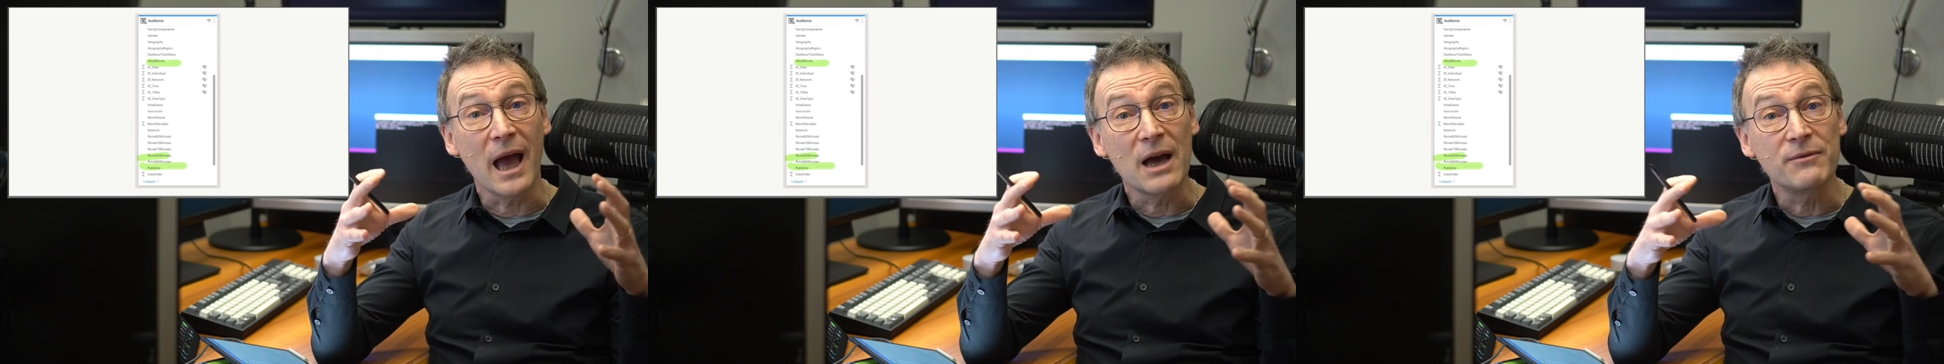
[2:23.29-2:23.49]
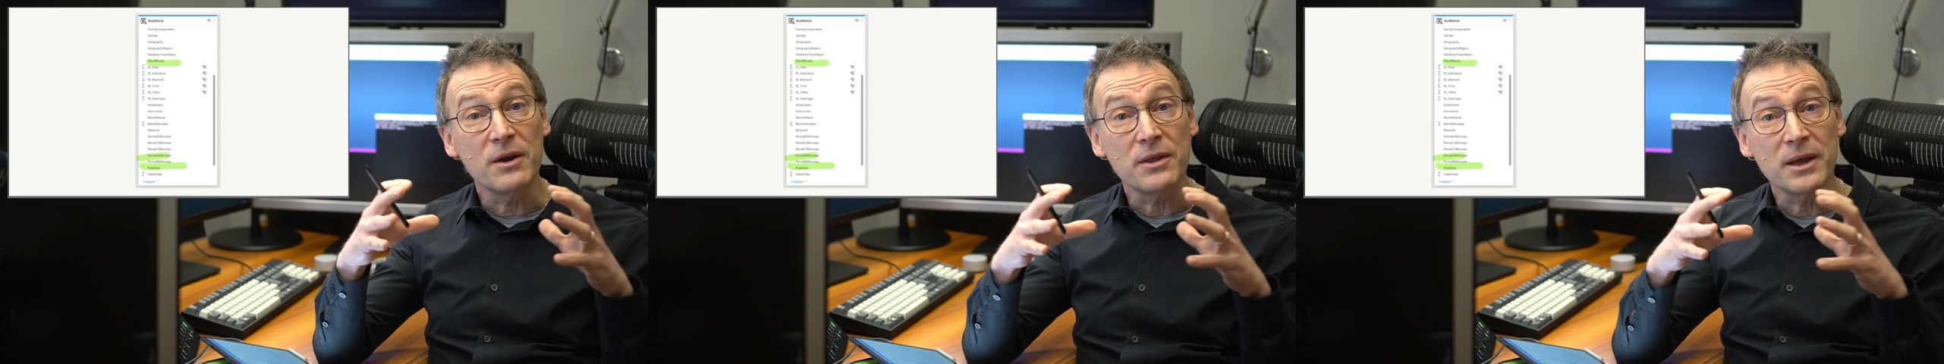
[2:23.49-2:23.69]

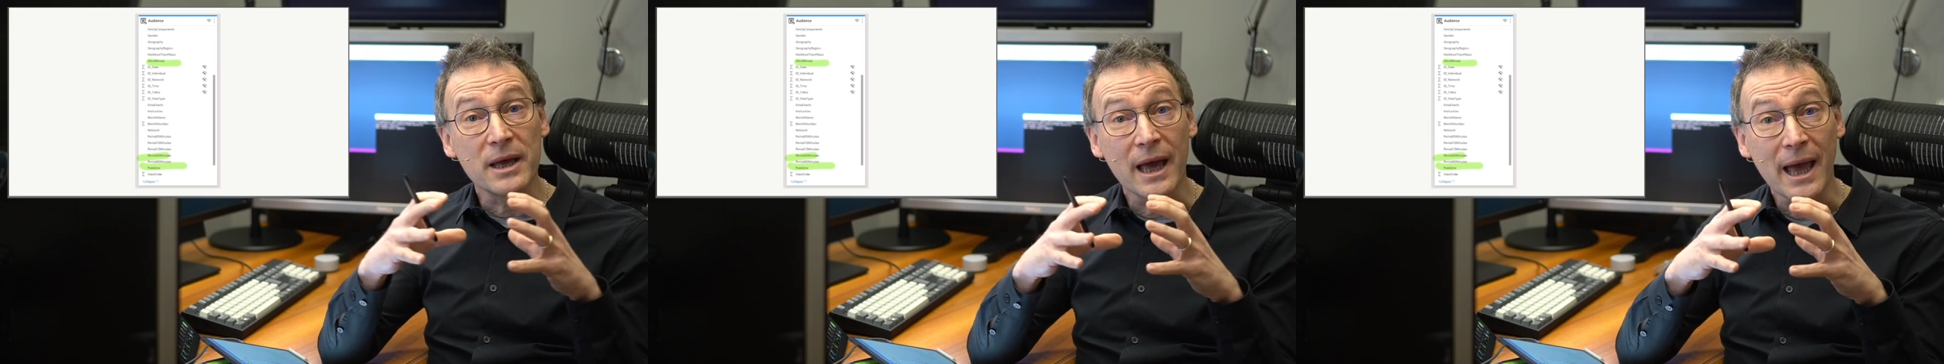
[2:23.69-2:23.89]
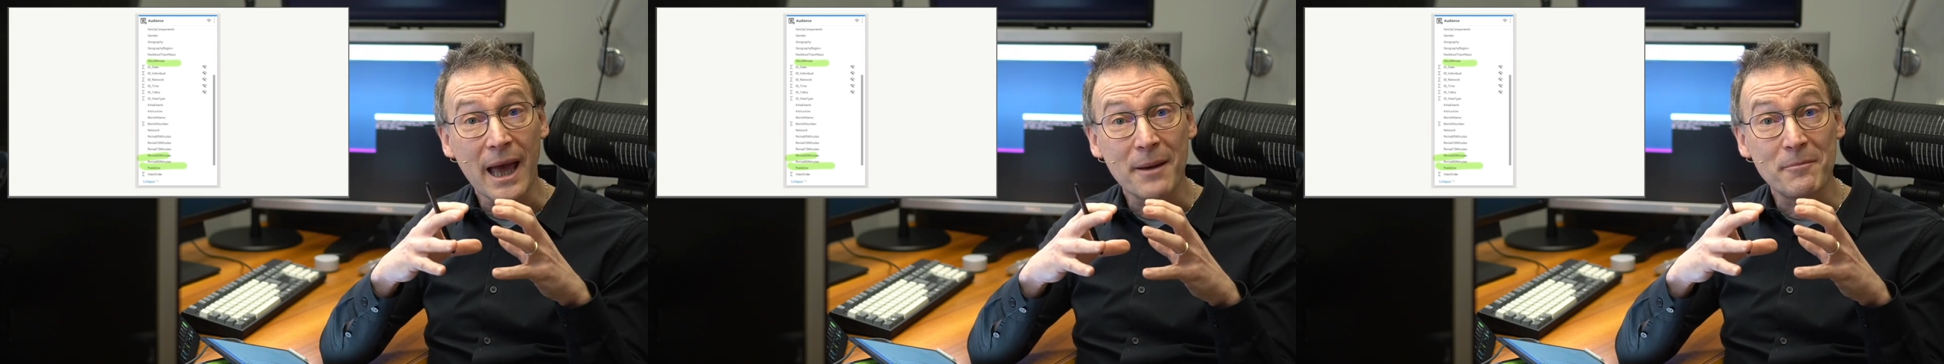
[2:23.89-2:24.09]

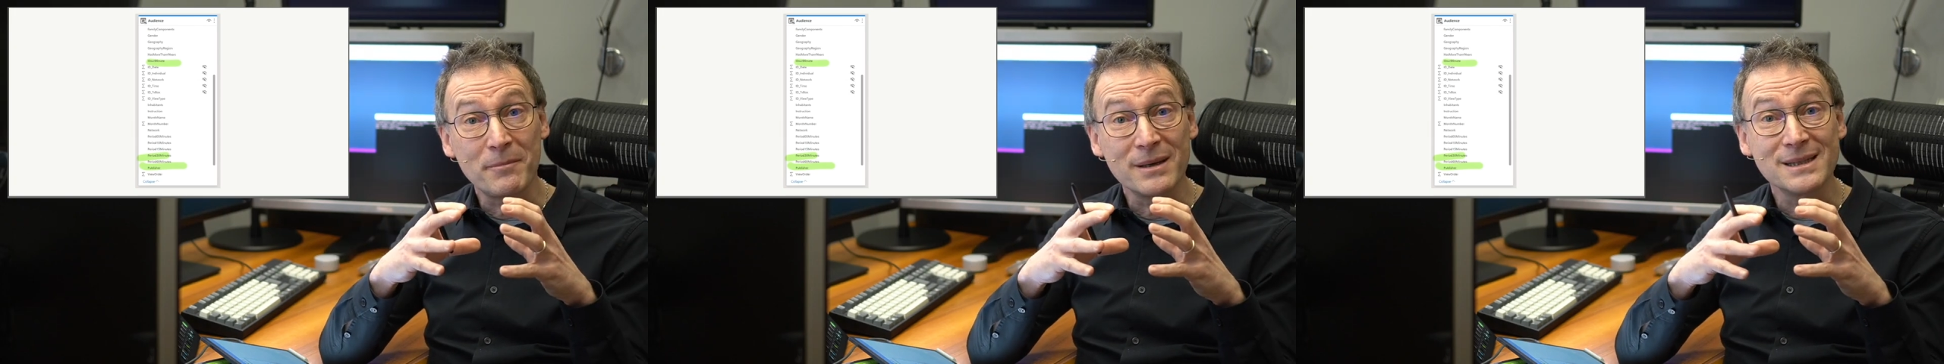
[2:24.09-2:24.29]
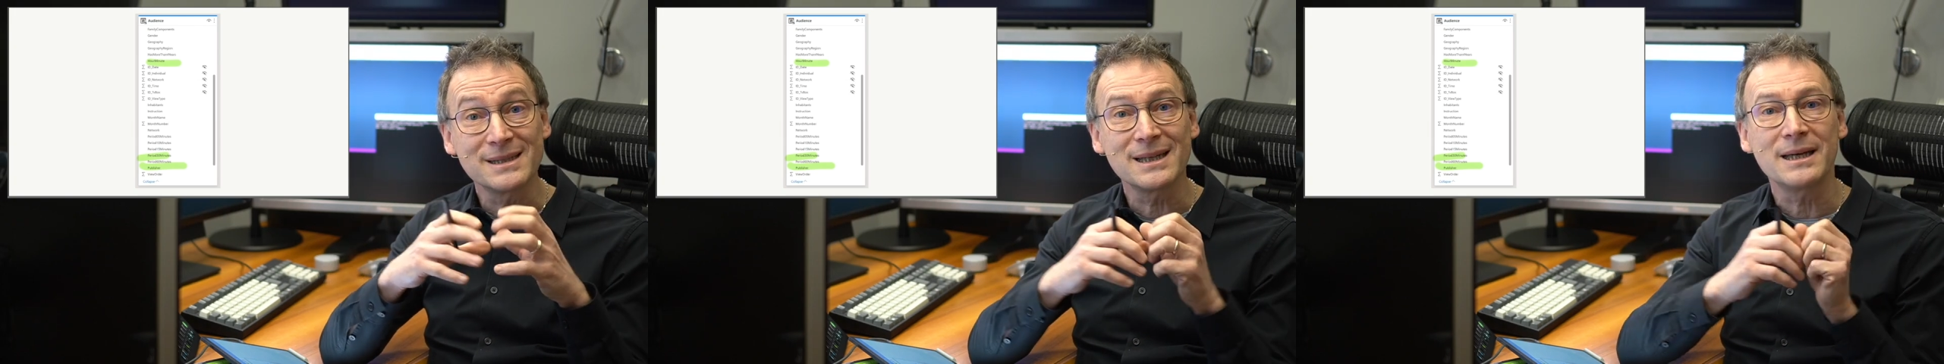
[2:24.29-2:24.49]
Everything
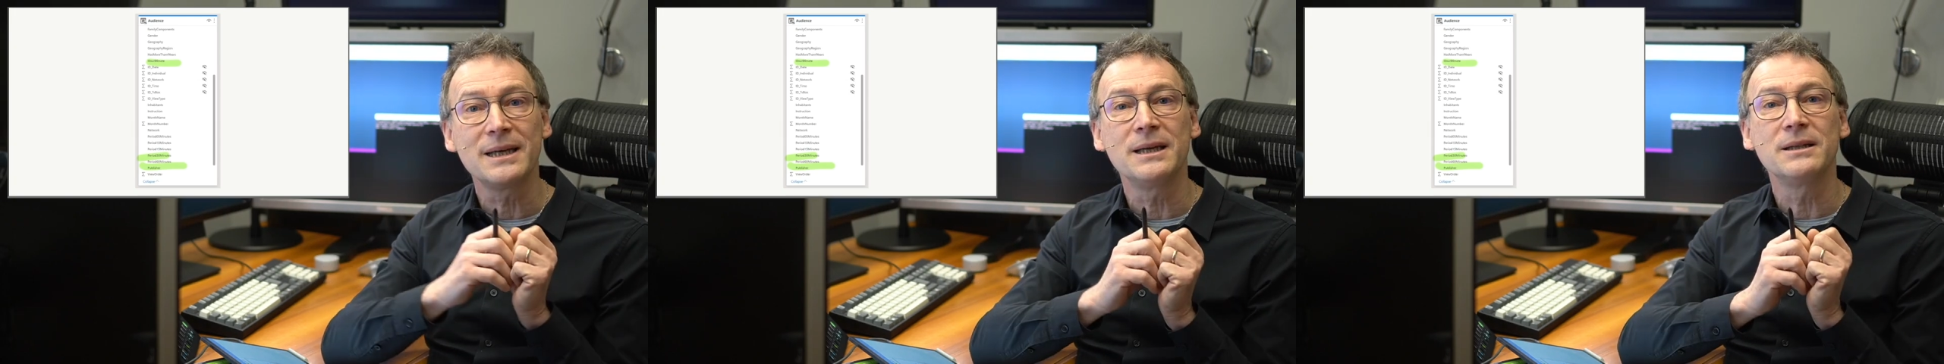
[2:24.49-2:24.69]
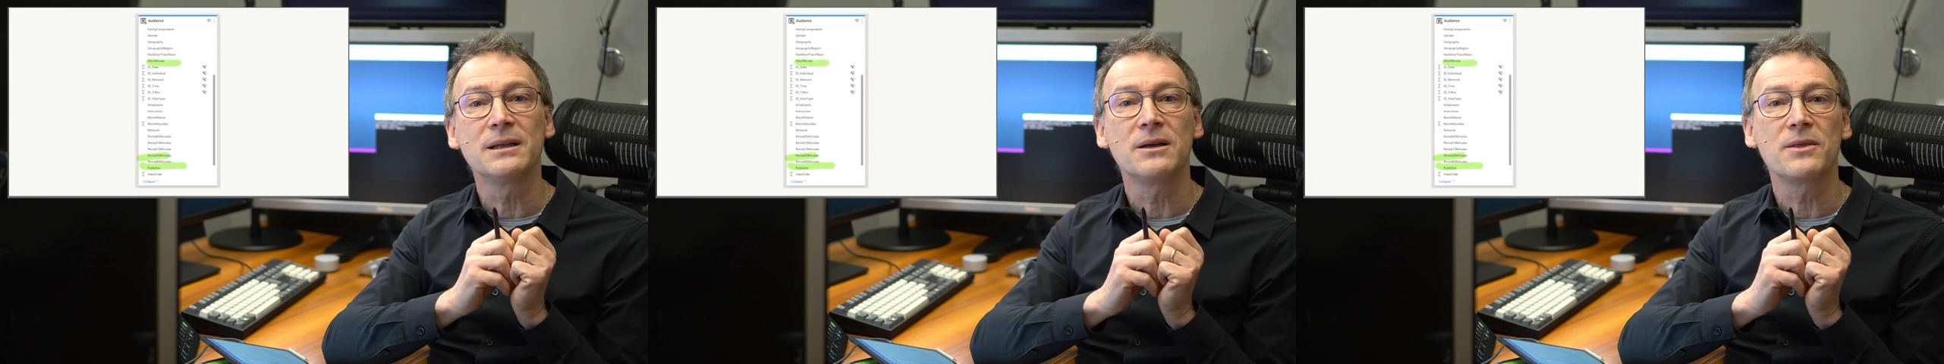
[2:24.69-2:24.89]
happens
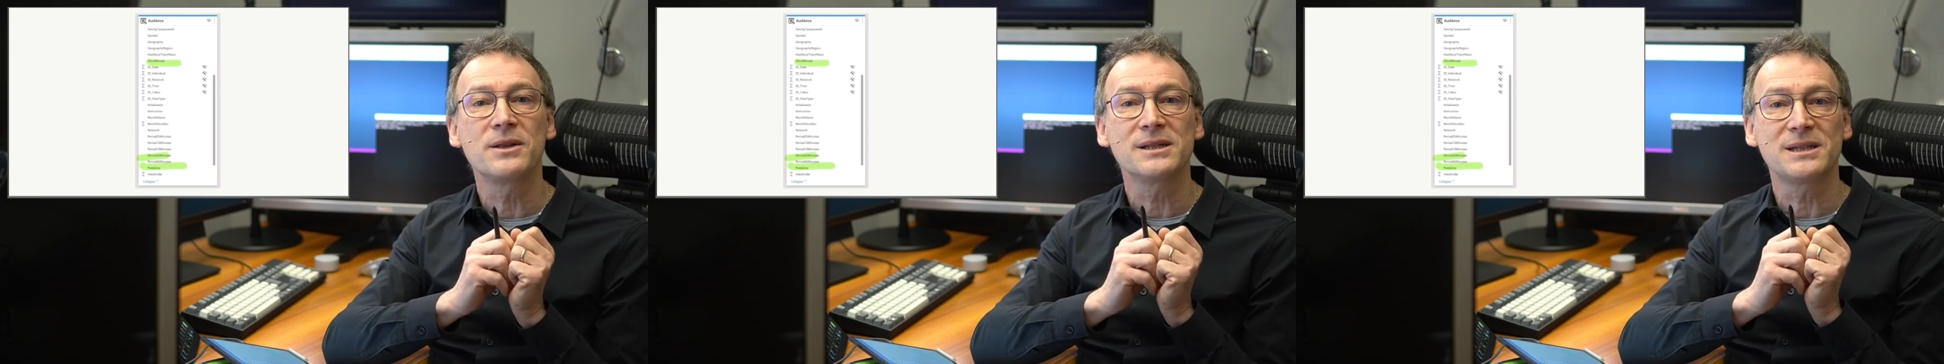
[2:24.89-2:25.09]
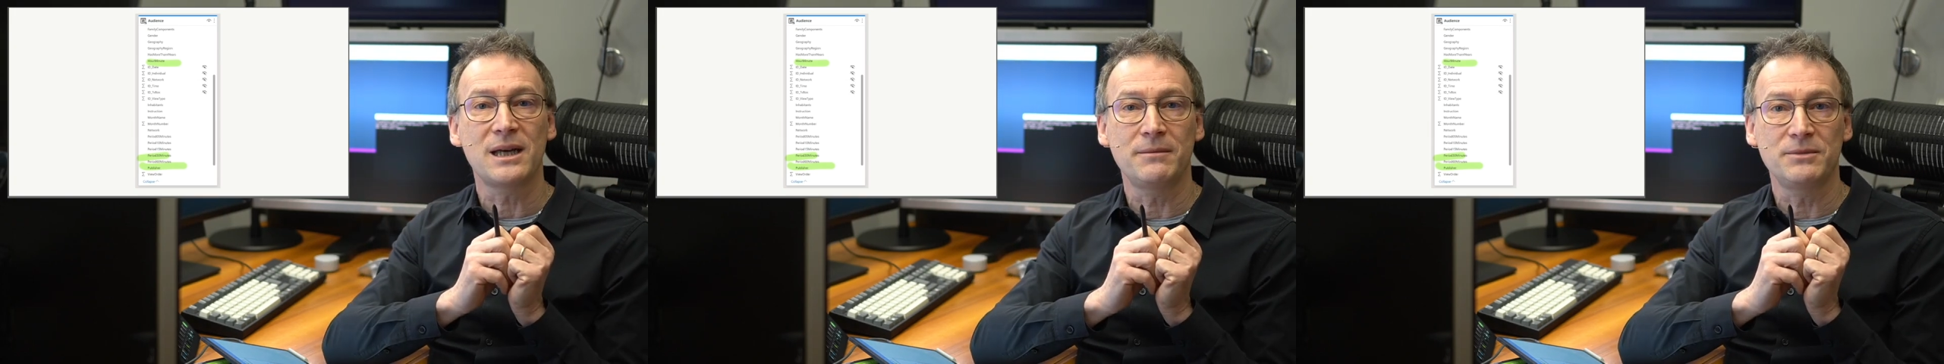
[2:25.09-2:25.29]
in
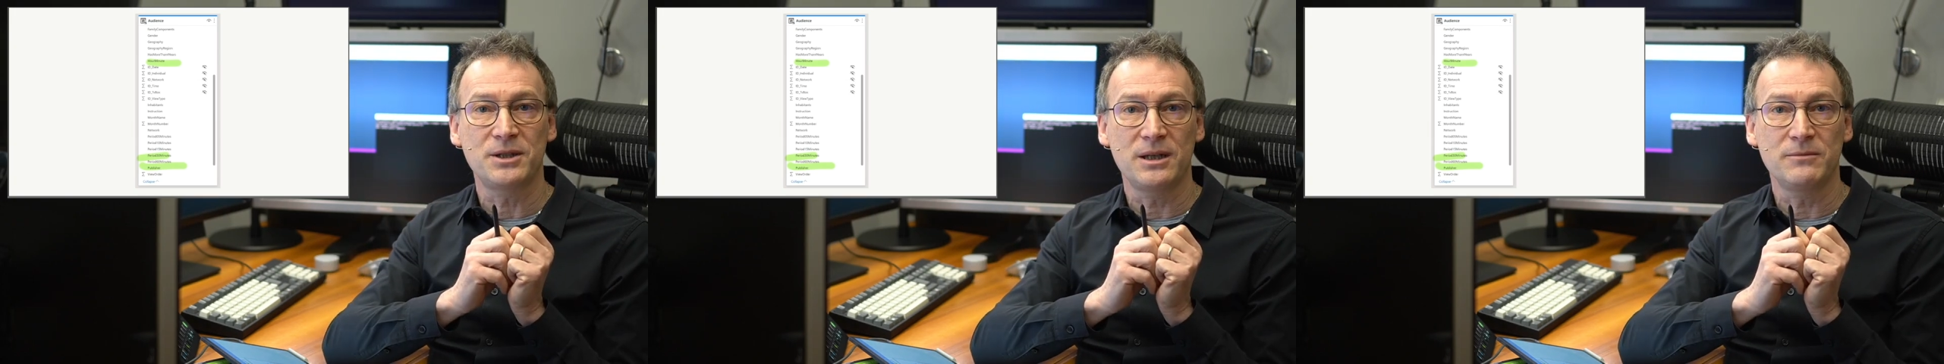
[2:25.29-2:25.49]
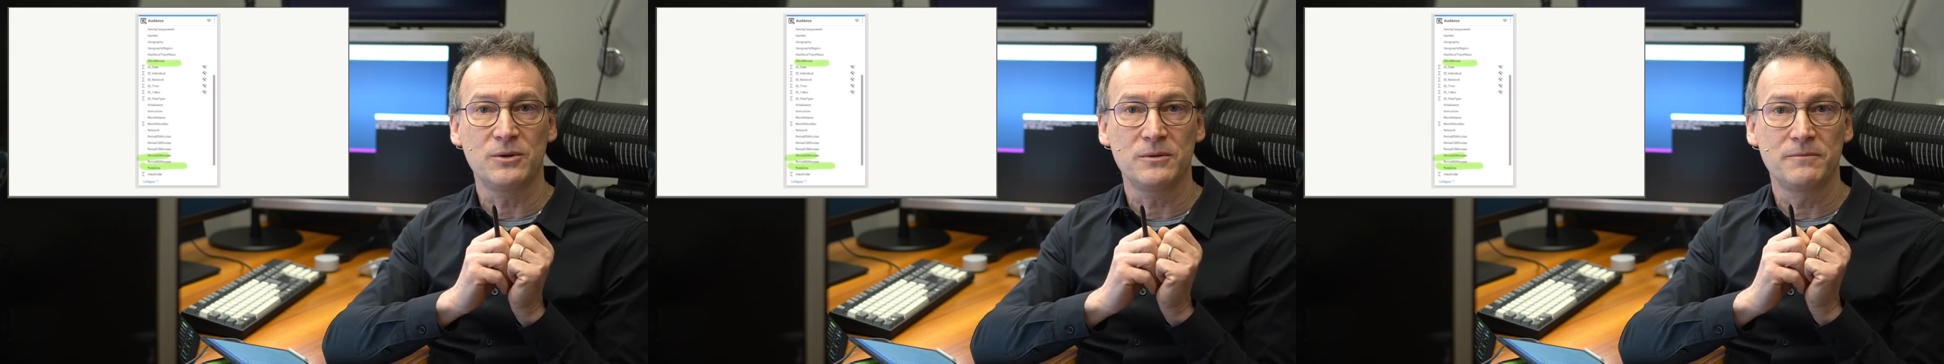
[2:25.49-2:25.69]
the same
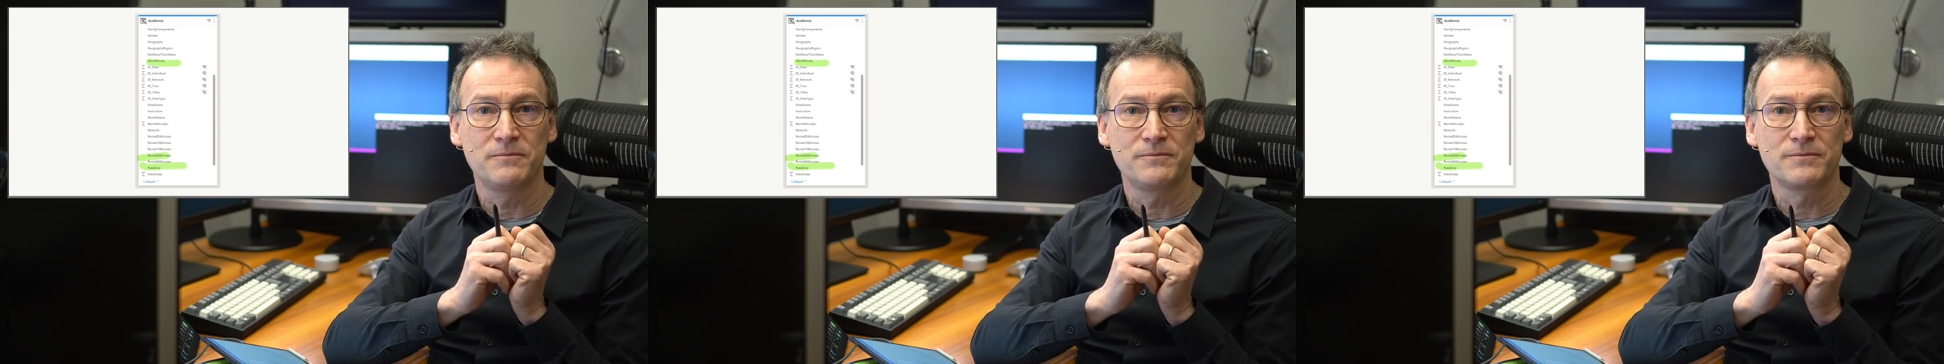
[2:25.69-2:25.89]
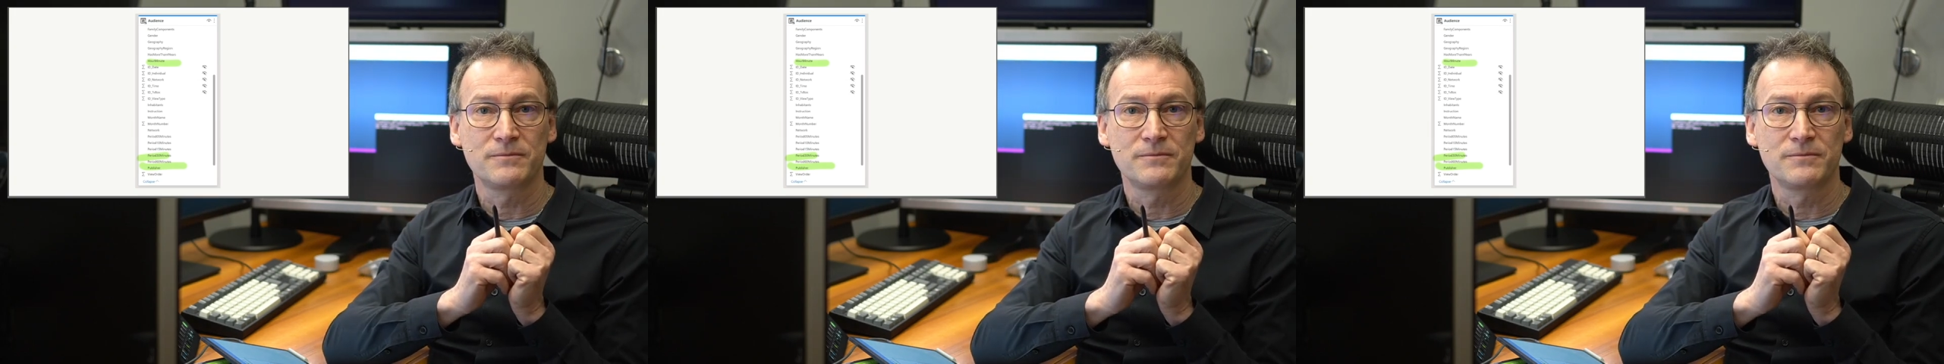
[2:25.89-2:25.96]
table.